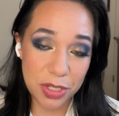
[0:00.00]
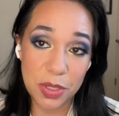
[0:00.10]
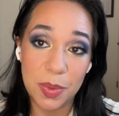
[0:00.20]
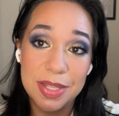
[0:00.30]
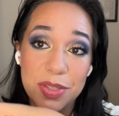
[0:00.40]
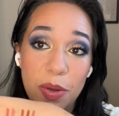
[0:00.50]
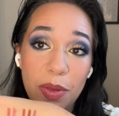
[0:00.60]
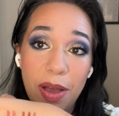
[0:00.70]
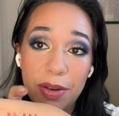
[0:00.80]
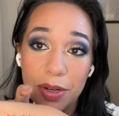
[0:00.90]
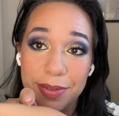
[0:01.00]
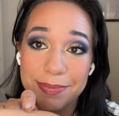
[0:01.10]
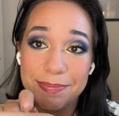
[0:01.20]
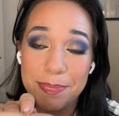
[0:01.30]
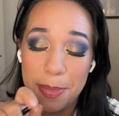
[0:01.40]
So it is no longer
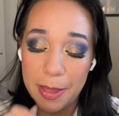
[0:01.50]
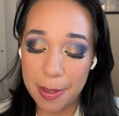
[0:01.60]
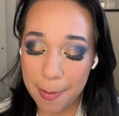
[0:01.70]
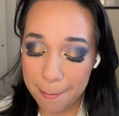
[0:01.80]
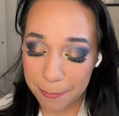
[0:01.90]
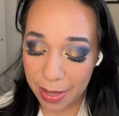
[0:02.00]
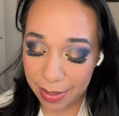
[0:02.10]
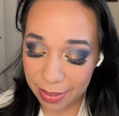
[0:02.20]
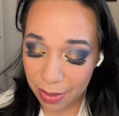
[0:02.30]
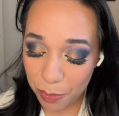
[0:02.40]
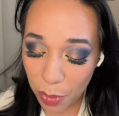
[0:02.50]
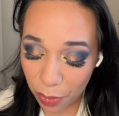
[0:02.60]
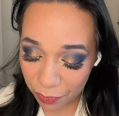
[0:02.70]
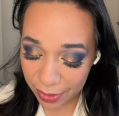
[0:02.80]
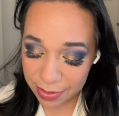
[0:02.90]
my
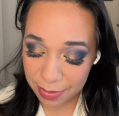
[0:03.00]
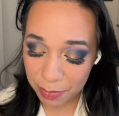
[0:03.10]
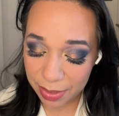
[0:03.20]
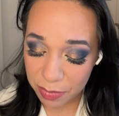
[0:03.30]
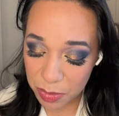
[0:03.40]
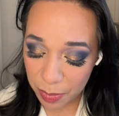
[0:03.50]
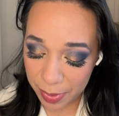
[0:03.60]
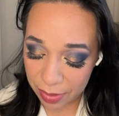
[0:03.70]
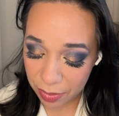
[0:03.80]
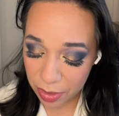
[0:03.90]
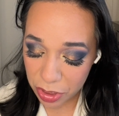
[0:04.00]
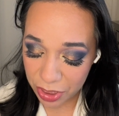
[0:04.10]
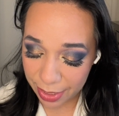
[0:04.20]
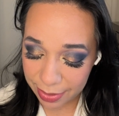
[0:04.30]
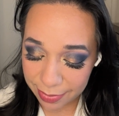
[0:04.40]
perfect My Lips But Better
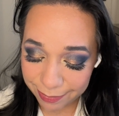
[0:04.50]
shade.